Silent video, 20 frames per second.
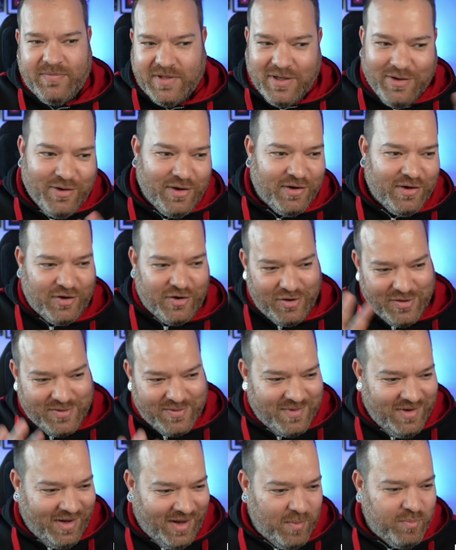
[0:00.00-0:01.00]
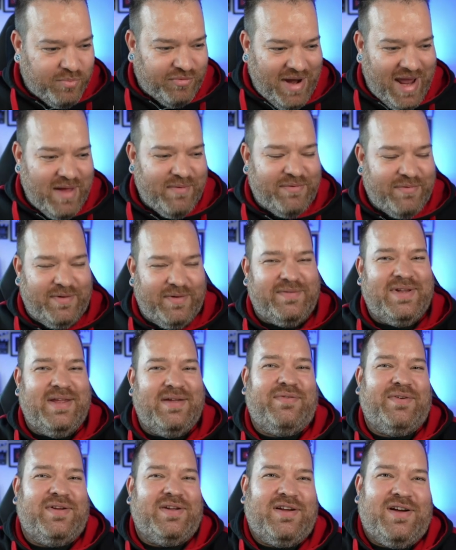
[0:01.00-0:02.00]
a good like breadth of
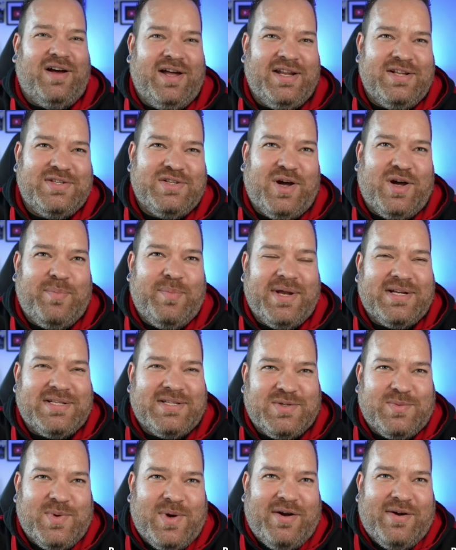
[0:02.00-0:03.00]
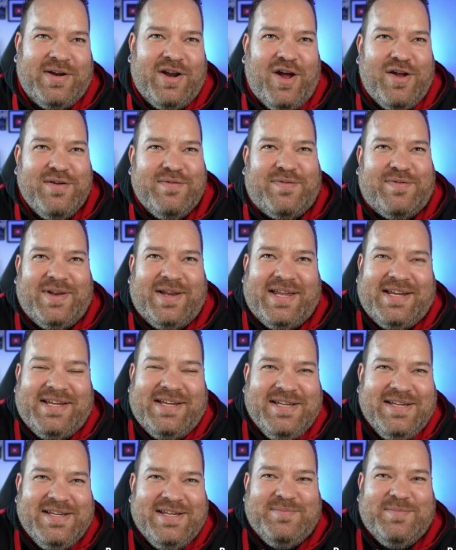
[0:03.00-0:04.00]
different kind of topics as well. And hopefully
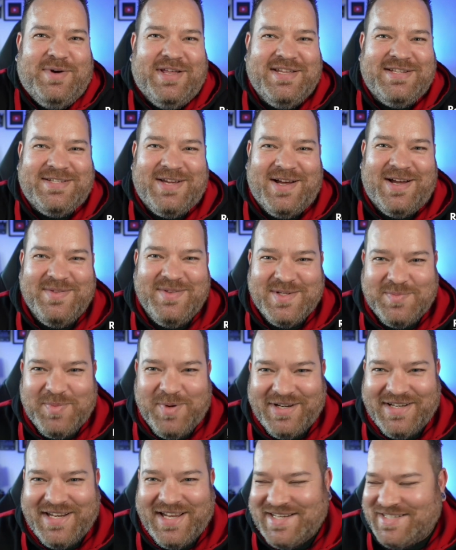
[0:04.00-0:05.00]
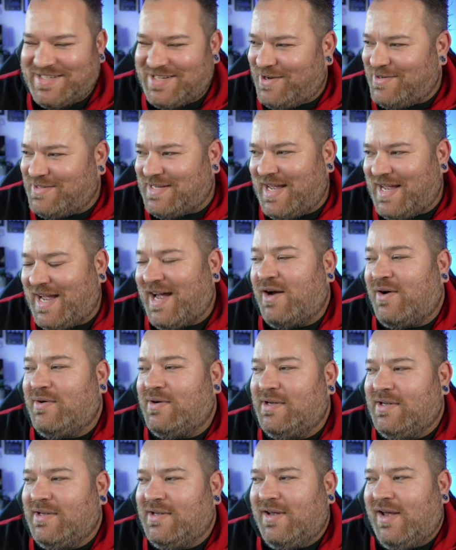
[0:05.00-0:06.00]
by the time this podcast goes out,
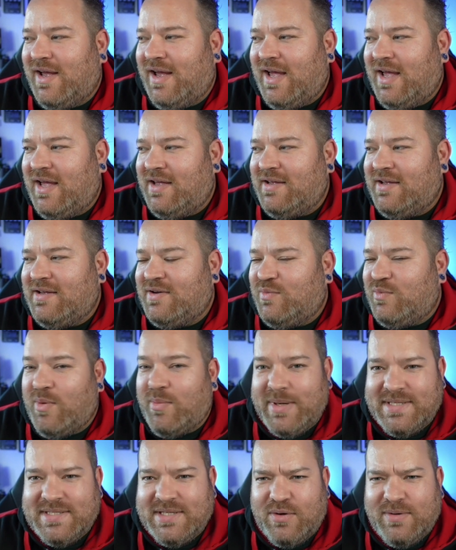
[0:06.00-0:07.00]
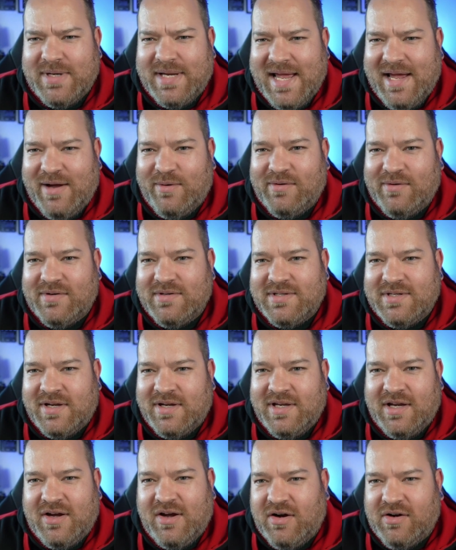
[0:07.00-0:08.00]
we'll be sold out. So
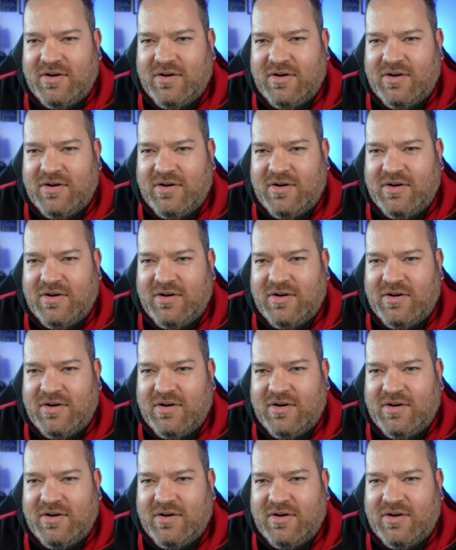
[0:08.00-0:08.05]
you can't